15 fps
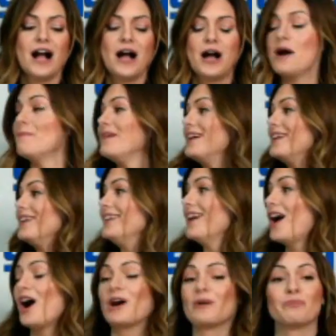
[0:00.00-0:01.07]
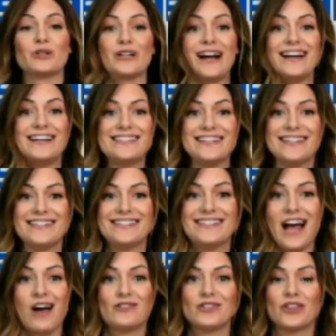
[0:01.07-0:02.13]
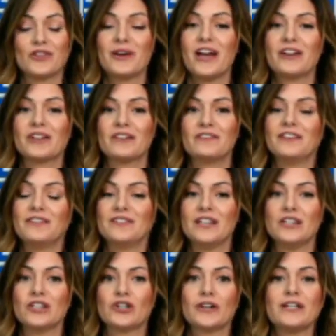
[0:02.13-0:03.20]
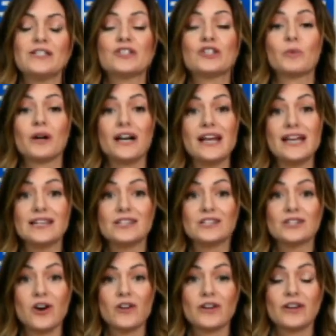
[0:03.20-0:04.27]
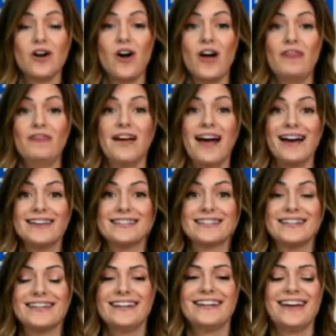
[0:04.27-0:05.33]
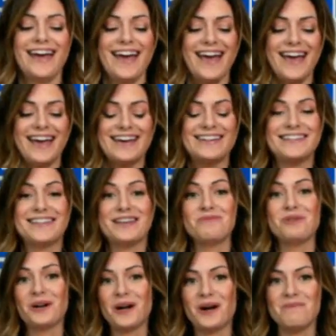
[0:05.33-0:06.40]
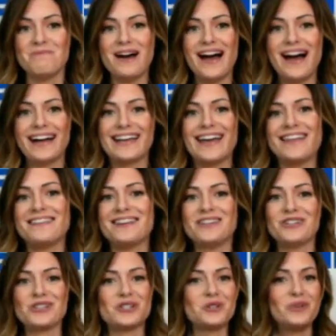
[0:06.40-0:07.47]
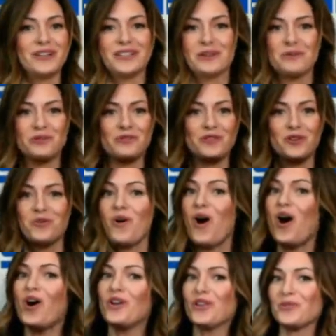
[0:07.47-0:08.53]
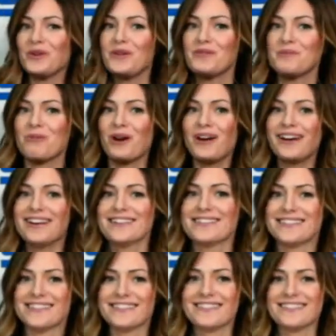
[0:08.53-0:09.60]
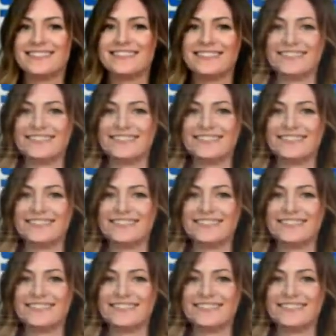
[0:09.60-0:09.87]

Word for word: um, our press is down to three hundred fifteen degrees. So we're gonna get started on that. And then we'll come back and then just quickly review all three of the products.